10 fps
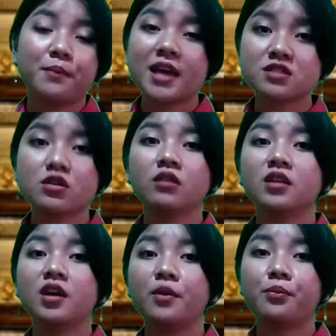based
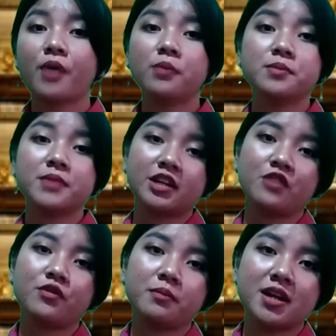on the problem that
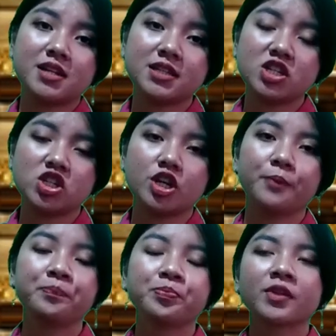given by the teacher.
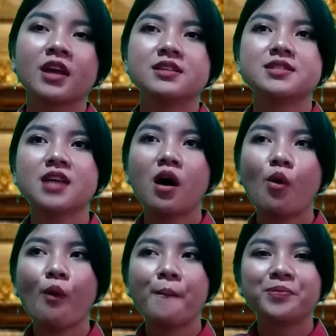
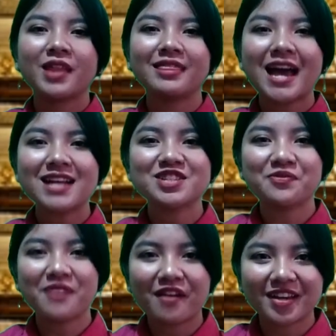So that is
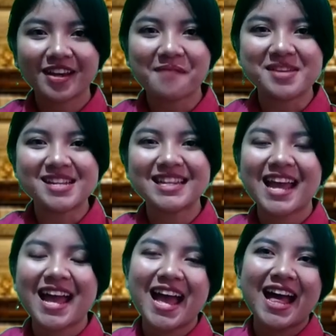very common.
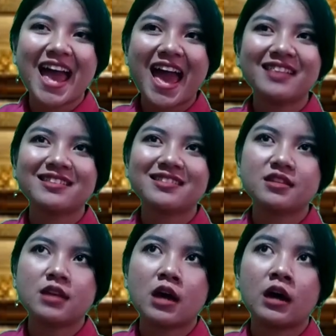And
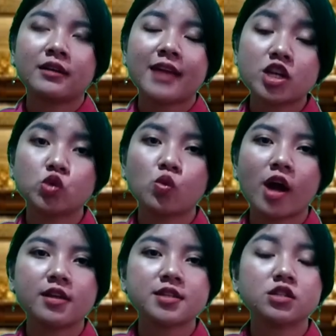the next
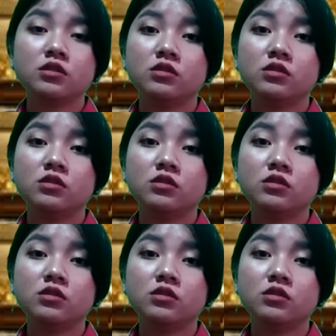one is,